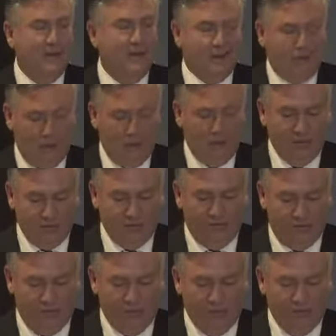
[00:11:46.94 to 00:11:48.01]
Collingwood's
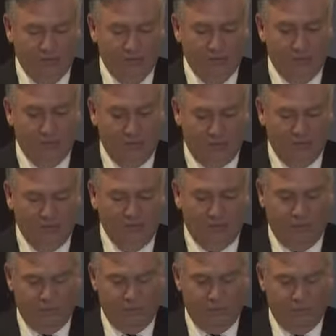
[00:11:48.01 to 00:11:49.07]
first women's
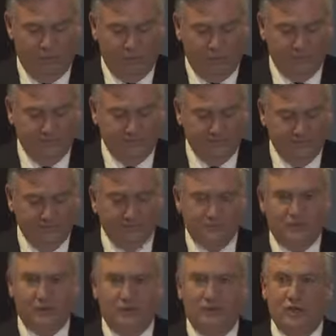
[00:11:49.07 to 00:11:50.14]
board member.
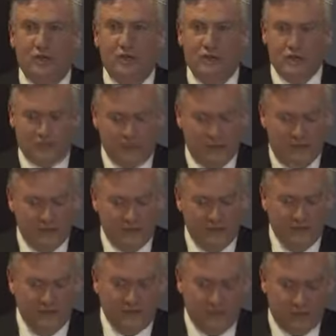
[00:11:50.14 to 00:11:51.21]
To Jodie
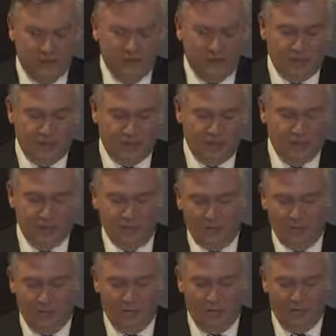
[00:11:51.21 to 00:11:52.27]
Sizer, the first Indigenous
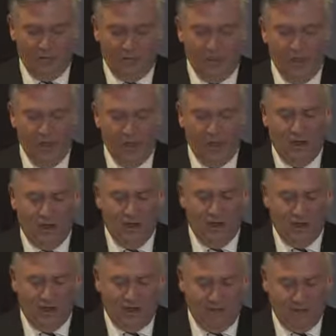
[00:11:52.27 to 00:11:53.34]
board member of
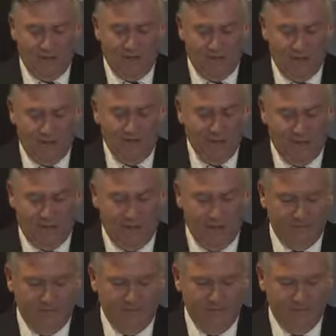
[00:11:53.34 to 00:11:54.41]
an AFL club.
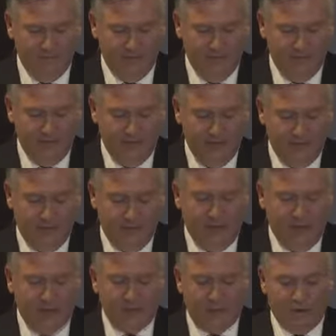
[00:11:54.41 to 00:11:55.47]
My
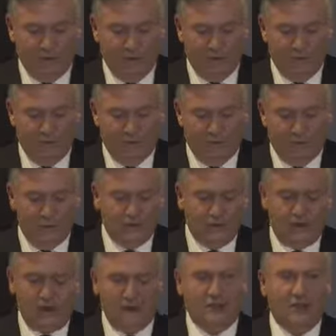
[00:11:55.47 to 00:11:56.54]
Vice President for the
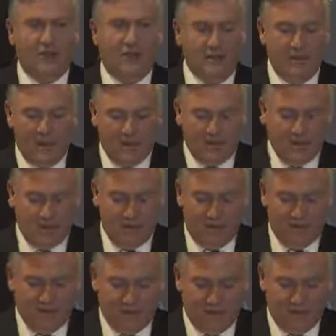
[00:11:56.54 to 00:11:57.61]
entire time, Alex
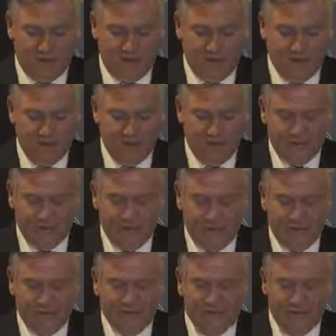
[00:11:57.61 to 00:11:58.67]
Weislitz, who told
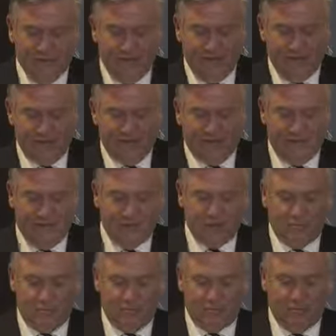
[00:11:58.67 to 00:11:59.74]
me yesterday he was the
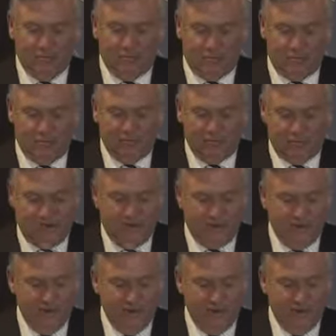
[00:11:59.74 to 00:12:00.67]
first person of Jewish faith